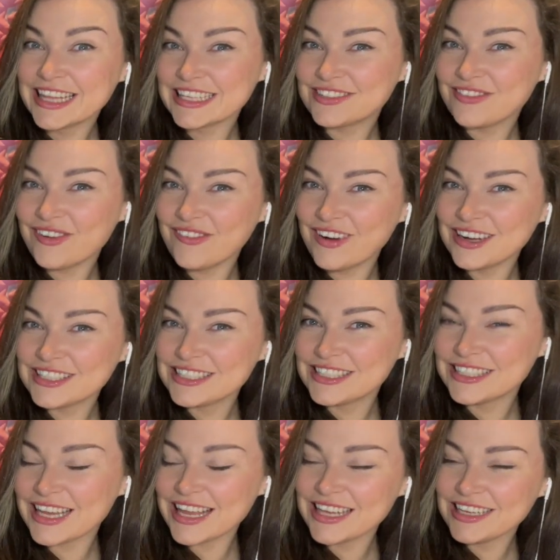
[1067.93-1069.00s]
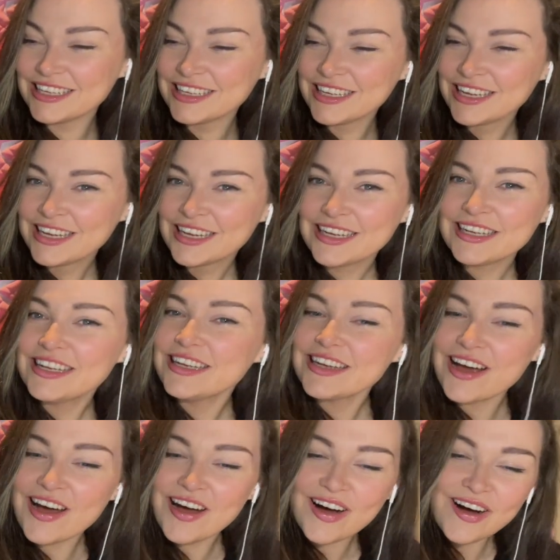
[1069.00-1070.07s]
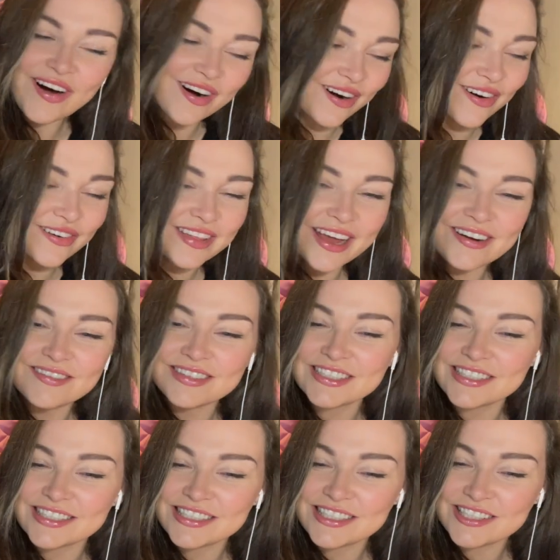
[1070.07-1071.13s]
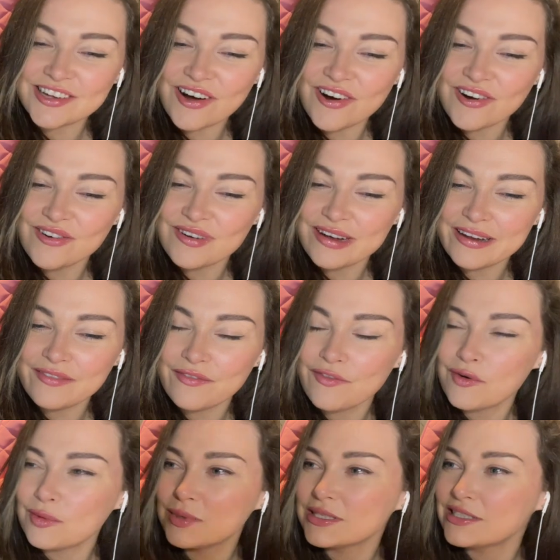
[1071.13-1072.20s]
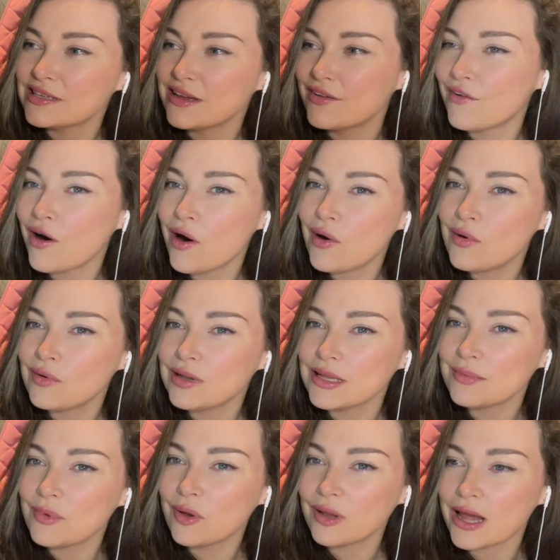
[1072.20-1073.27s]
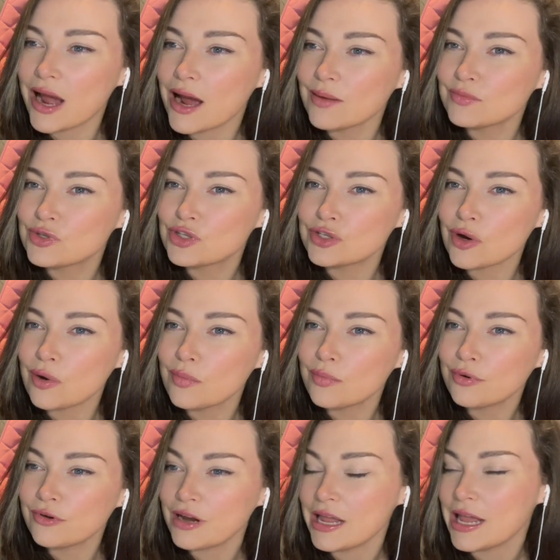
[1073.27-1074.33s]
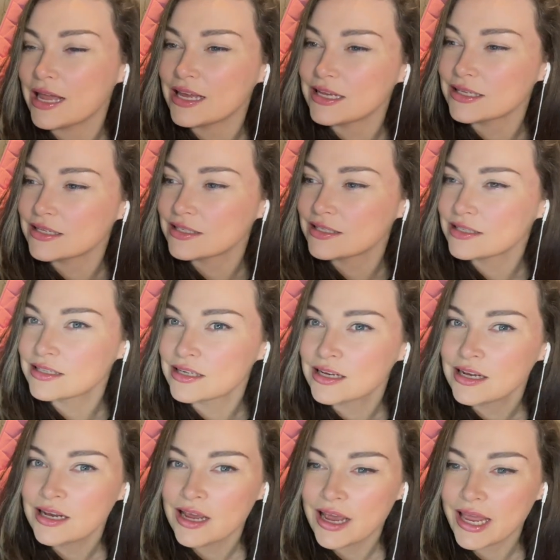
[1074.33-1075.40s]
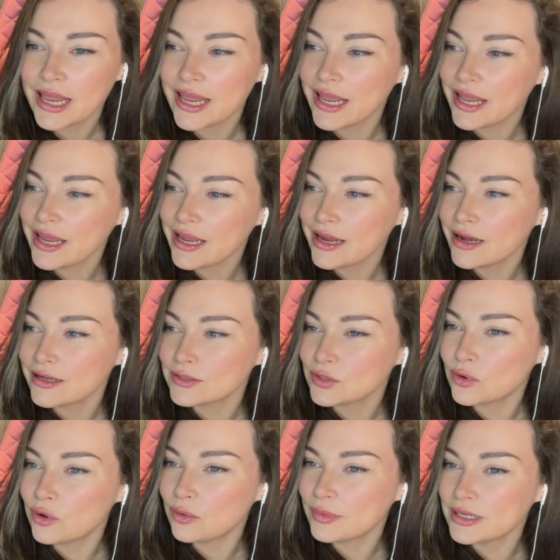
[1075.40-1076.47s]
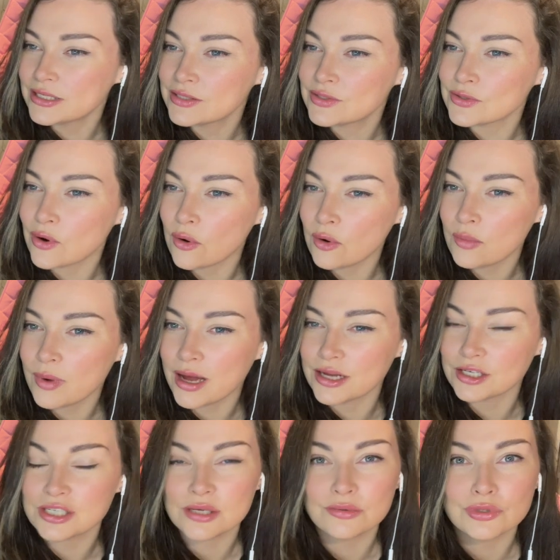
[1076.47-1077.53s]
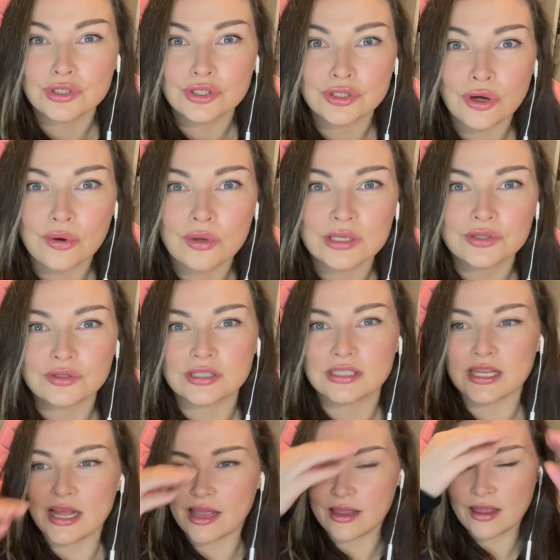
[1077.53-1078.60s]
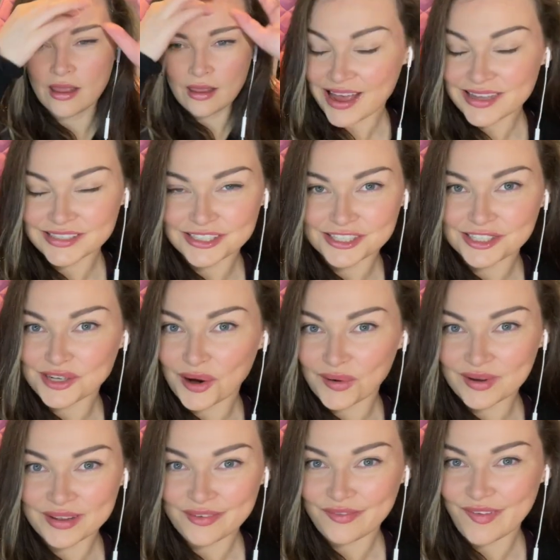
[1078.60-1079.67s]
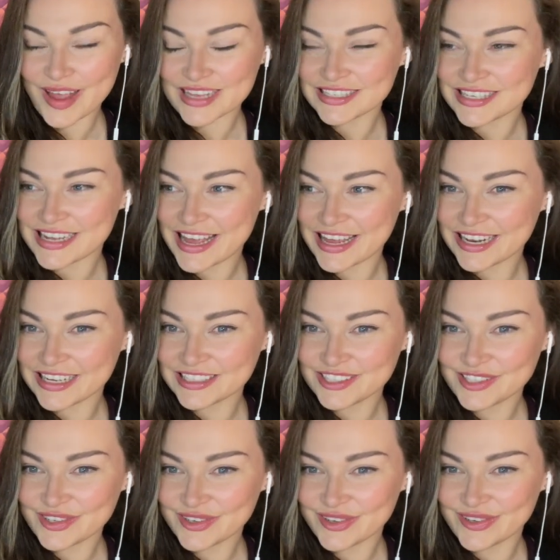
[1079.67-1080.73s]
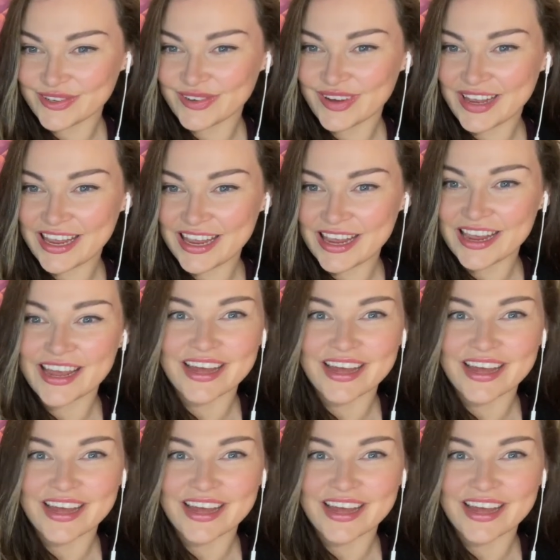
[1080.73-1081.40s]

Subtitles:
for watching. Yo, that was so informative. Holy moly, I'm so impressed. He taught me so much. It was so interesting. Yeah, it's just totally fascinating to hear